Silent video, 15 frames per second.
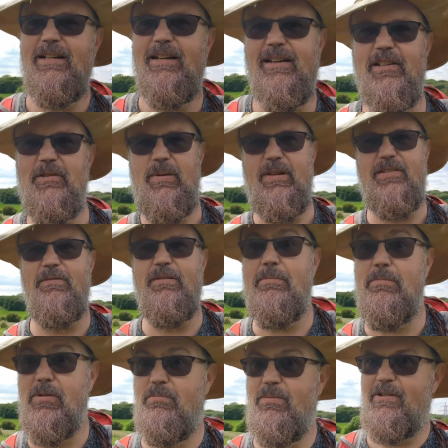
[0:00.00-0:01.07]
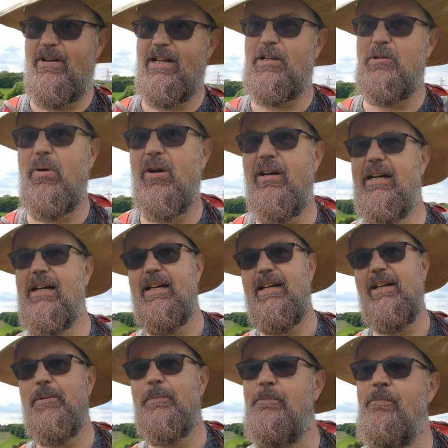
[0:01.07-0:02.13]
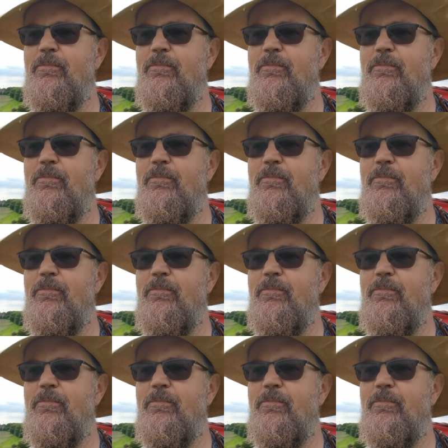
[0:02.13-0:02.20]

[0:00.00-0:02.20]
nice piece of lemon meringue pie,